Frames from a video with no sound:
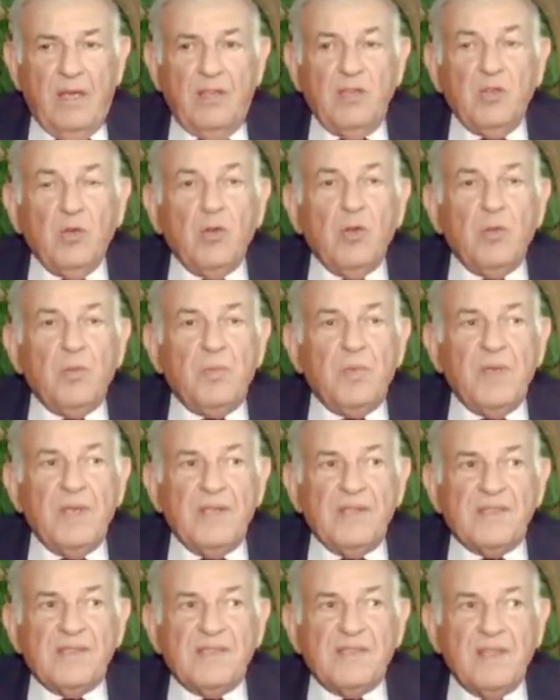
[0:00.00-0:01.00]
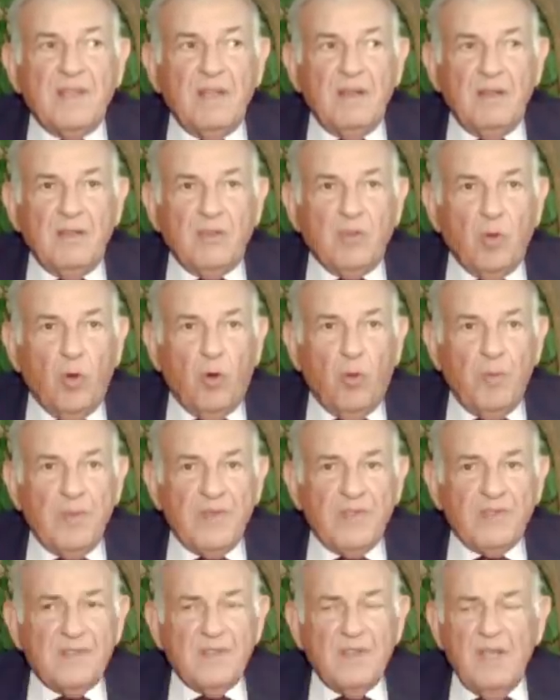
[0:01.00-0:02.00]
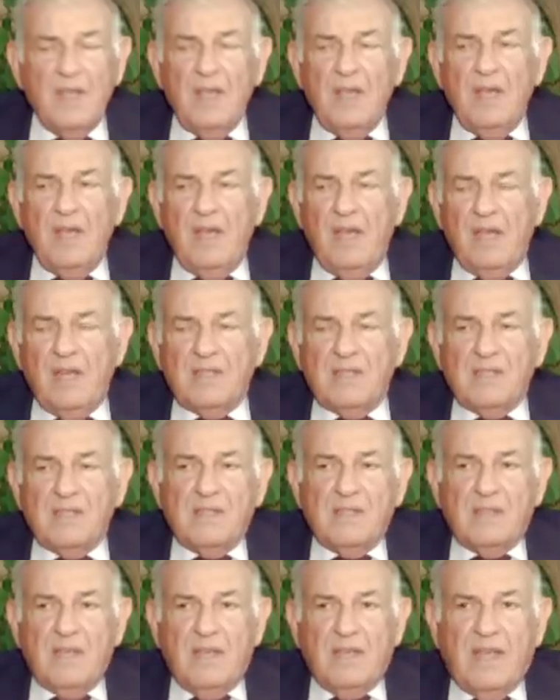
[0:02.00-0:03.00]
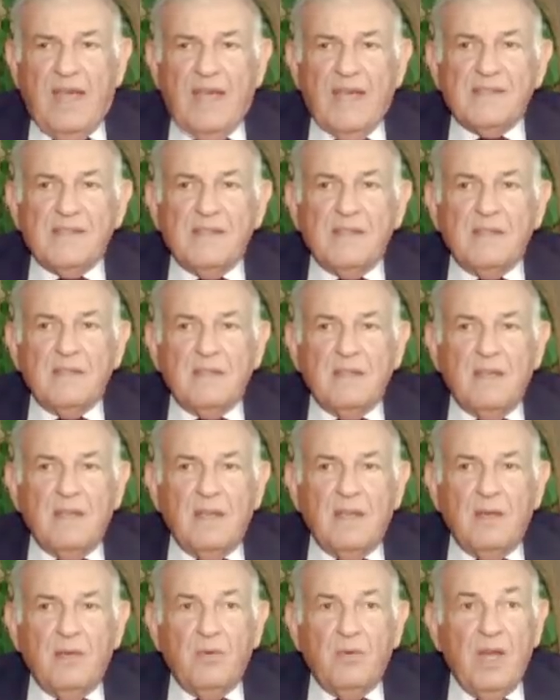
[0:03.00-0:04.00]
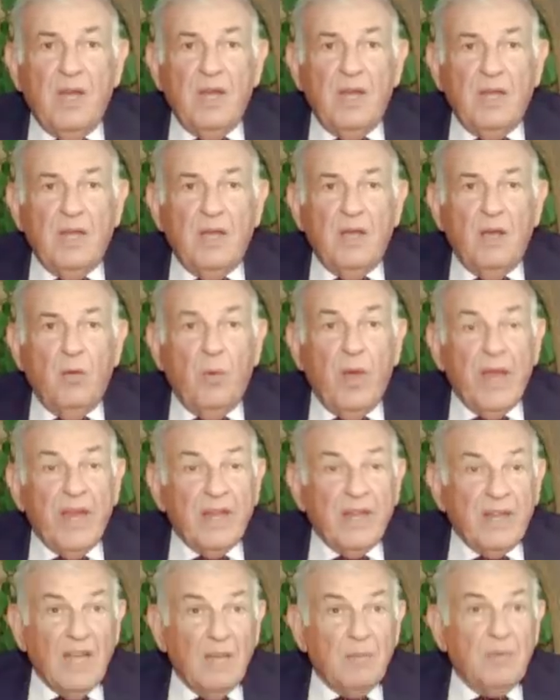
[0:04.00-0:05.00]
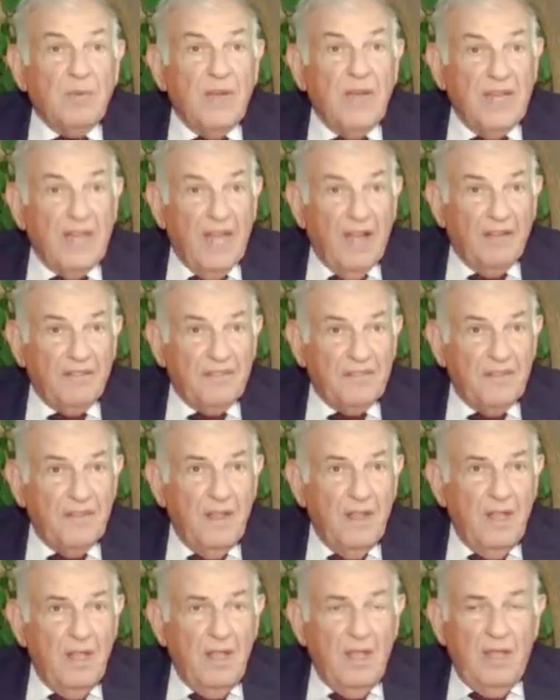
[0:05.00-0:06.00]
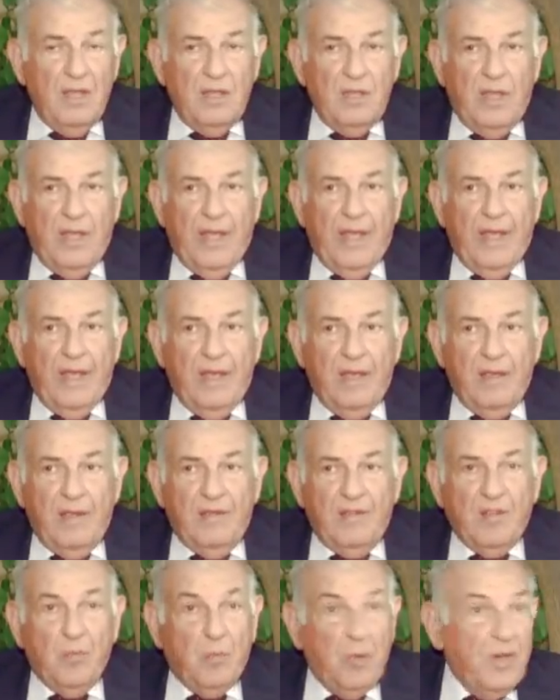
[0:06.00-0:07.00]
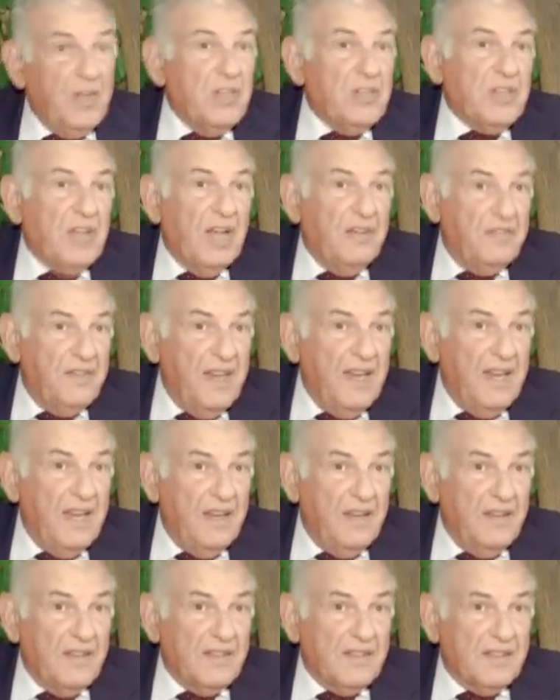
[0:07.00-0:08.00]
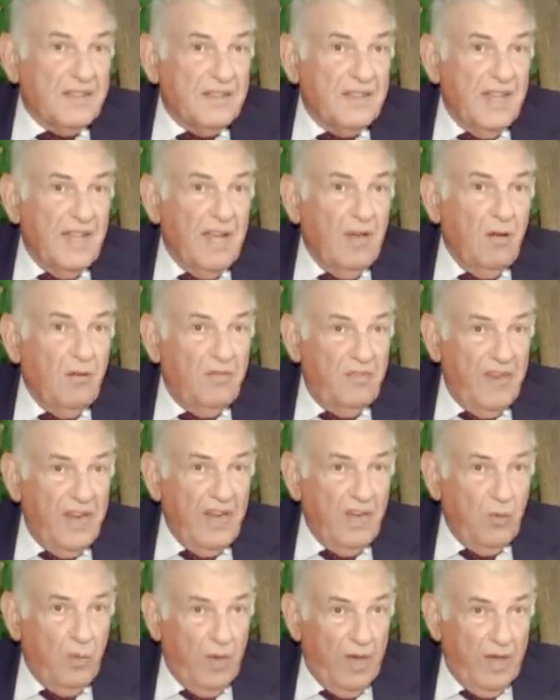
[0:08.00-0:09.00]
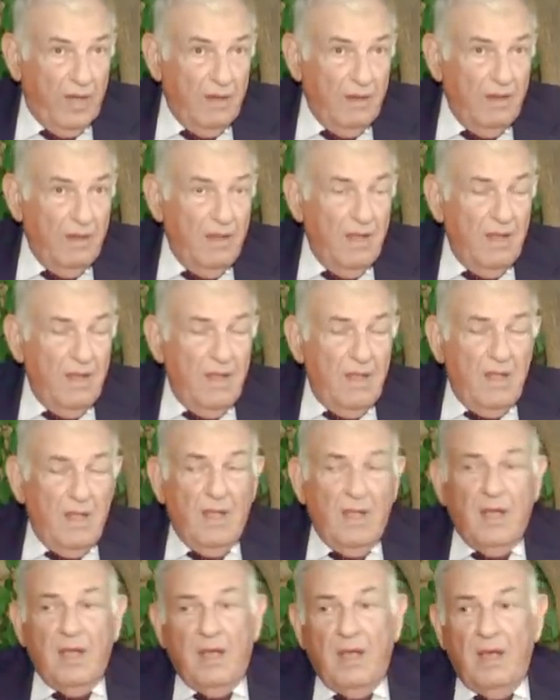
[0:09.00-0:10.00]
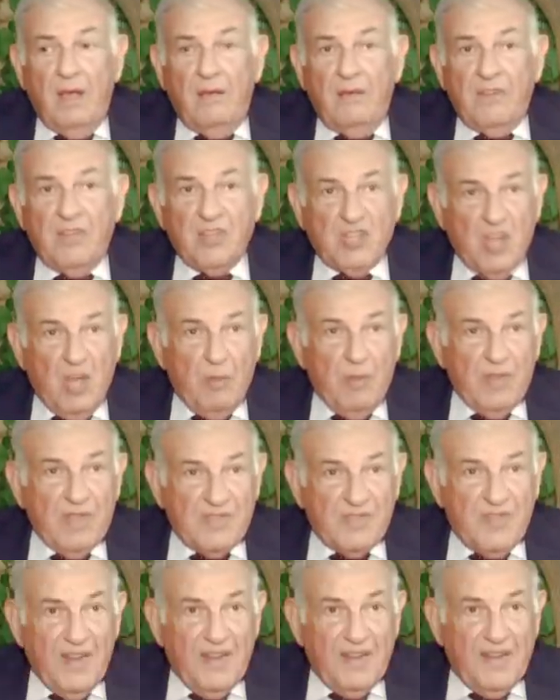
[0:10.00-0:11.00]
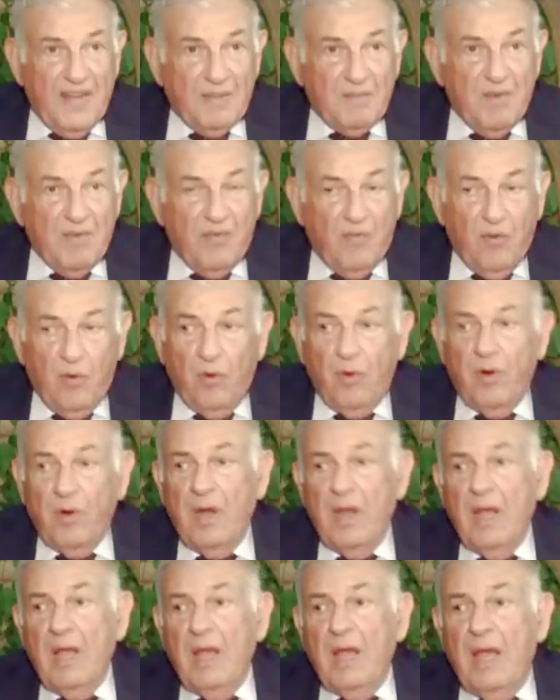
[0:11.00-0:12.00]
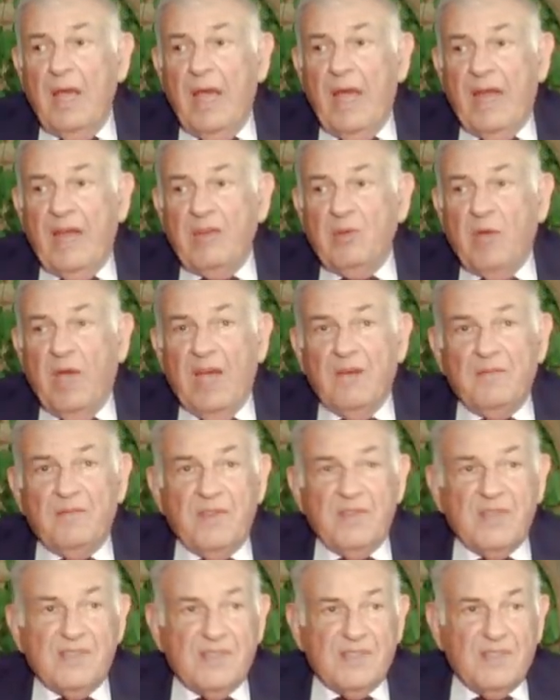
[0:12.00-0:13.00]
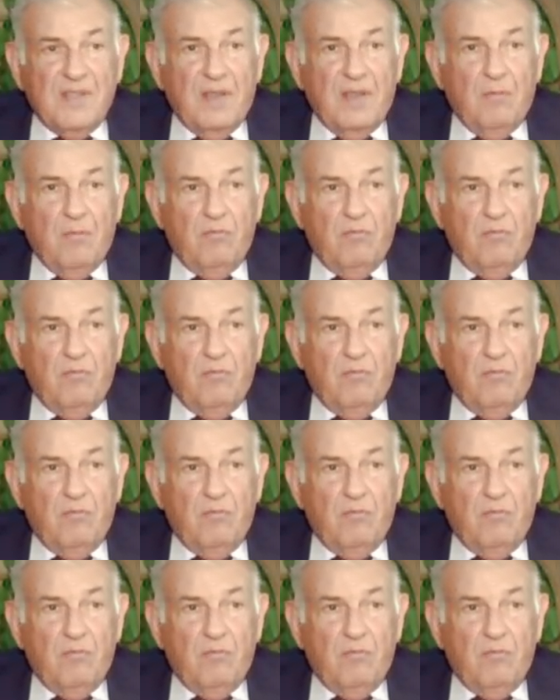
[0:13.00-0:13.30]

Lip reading: Europe is still dormant. It hasn't really woken up enough. The British are feeling this now very well. The Germans felt that before, and you have this